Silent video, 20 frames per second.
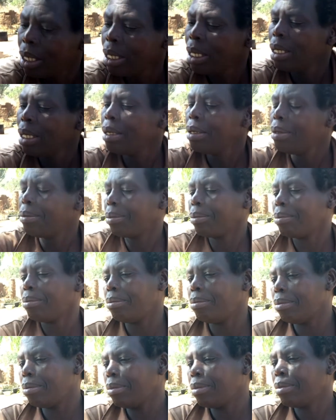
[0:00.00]
they actually
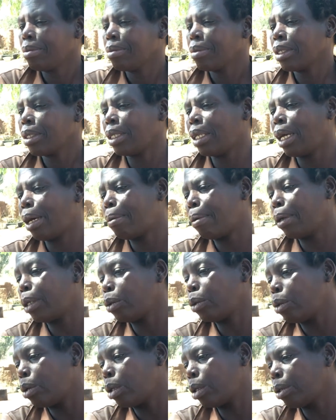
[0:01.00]
don't know what
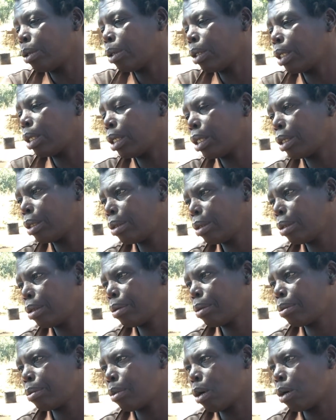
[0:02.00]
they can
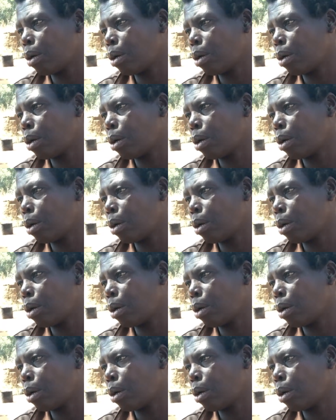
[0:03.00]
do.